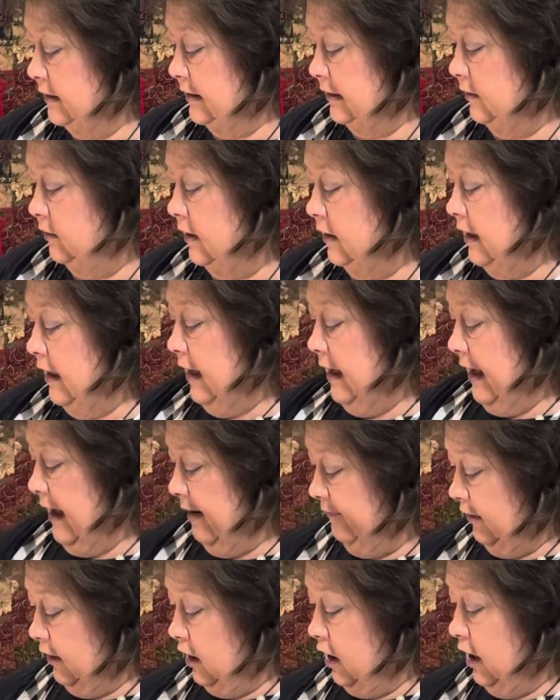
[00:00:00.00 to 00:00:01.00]
to have
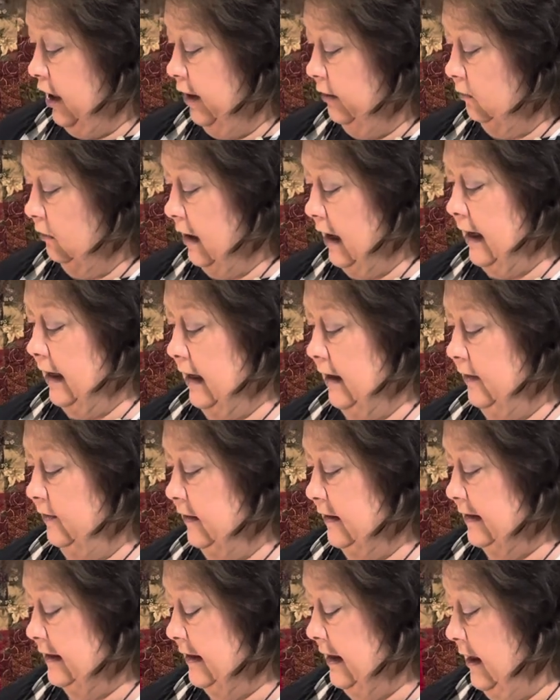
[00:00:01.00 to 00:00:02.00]
it cut right in the
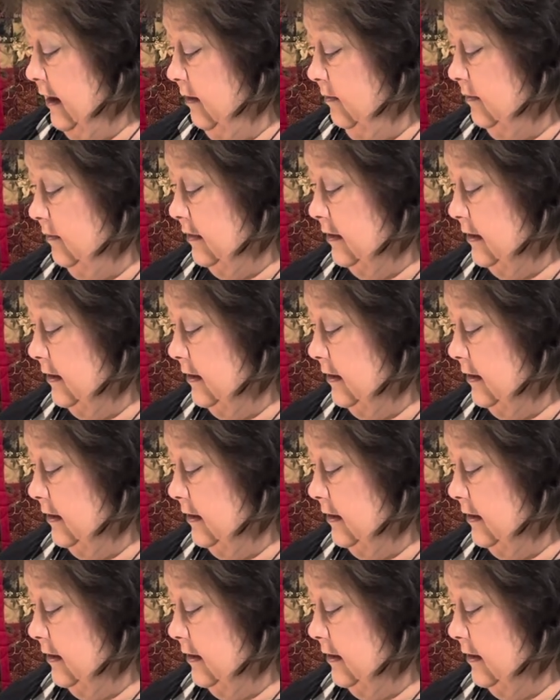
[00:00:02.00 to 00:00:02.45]
seams